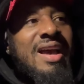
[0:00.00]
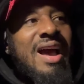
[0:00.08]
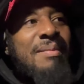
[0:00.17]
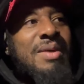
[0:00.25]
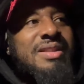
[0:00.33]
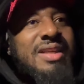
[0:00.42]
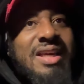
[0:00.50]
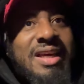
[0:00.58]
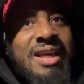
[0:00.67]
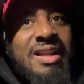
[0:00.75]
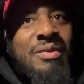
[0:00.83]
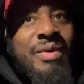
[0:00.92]
I'm gonna take
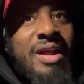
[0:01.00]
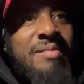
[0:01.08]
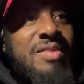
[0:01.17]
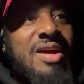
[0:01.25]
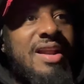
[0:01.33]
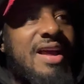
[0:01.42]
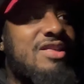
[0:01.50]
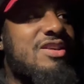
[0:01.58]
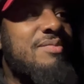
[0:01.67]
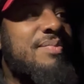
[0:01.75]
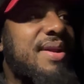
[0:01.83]
it. When I'm done, I jump on